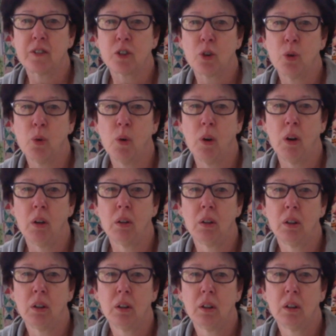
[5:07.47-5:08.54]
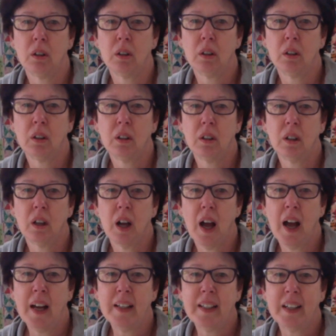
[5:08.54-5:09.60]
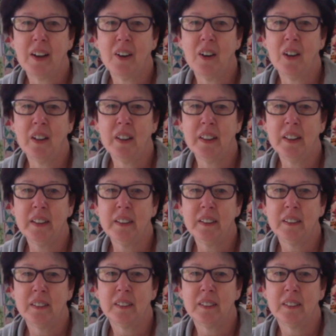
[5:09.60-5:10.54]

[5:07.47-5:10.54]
cool. Hi, Carolyn.